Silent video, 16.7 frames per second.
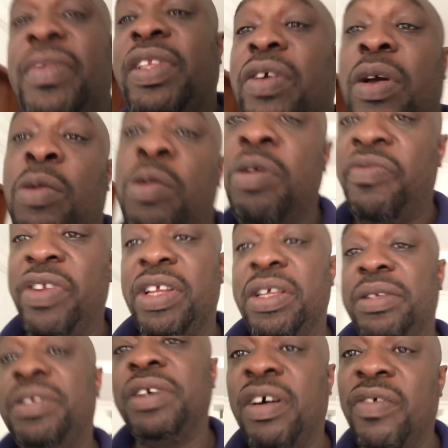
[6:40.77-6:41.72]
the
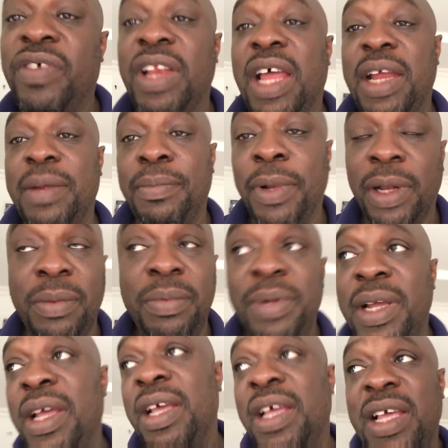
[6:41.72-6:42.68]
equivalent of a light bulb.
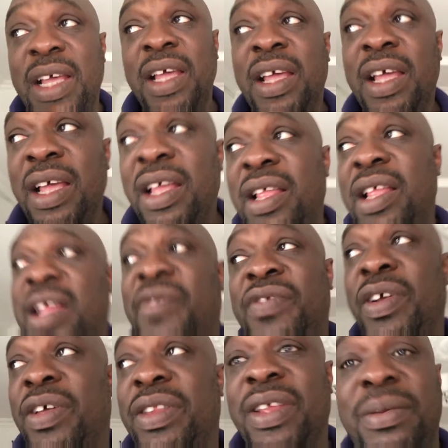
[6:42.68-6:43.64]

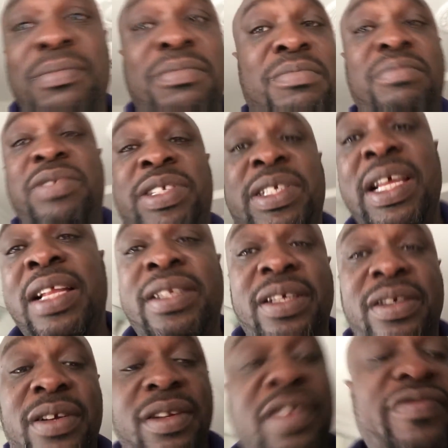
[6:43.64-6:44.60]
I've got them
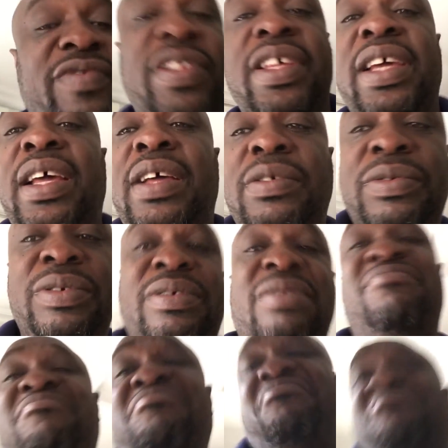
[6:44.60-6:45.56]
scattered all over the
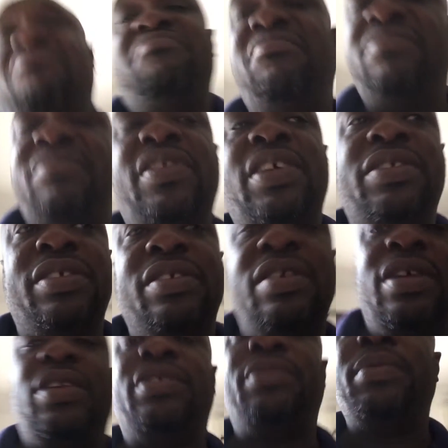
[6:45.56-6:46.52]
house.
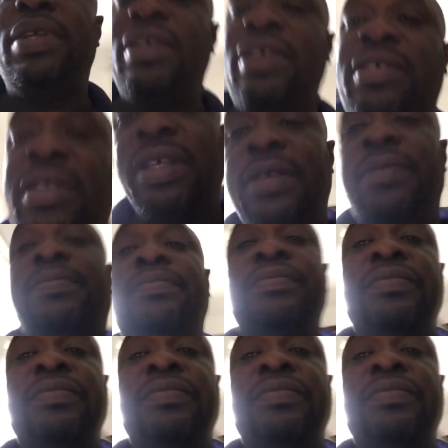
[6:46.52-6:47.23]
Doesn't cost me nothing.